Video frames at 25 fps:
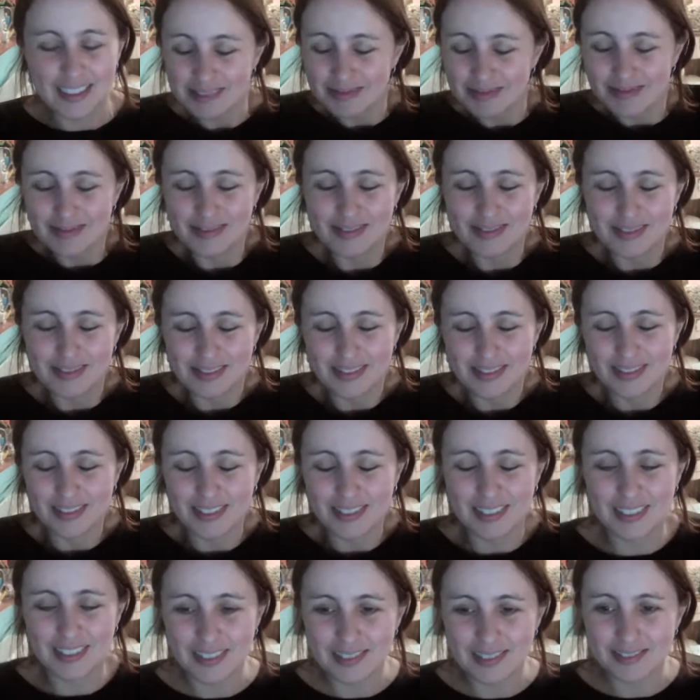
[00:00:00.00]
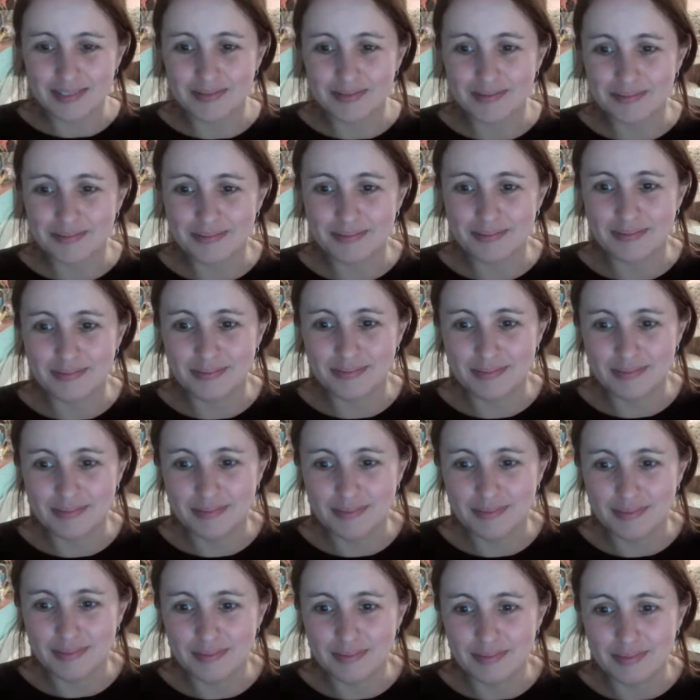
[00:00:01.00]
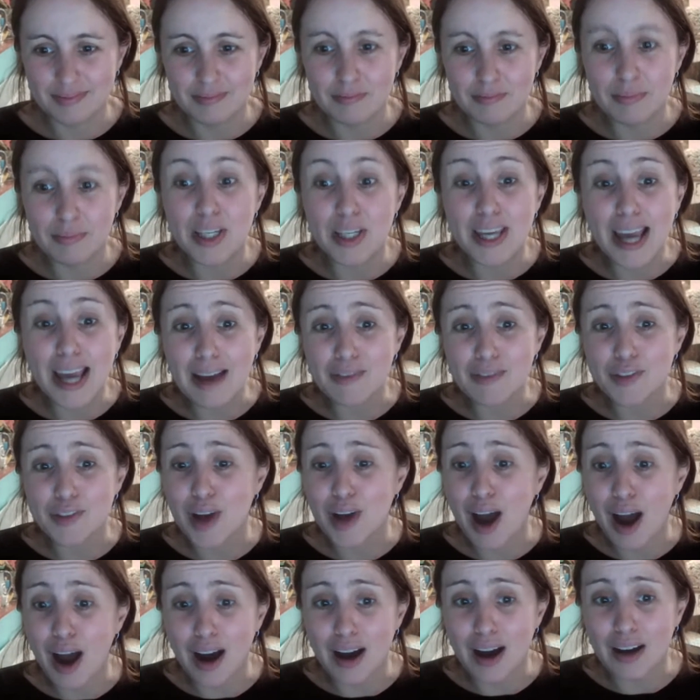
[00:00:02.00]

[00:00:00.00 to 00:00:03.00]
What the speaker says: This is, you just jogged my memory there,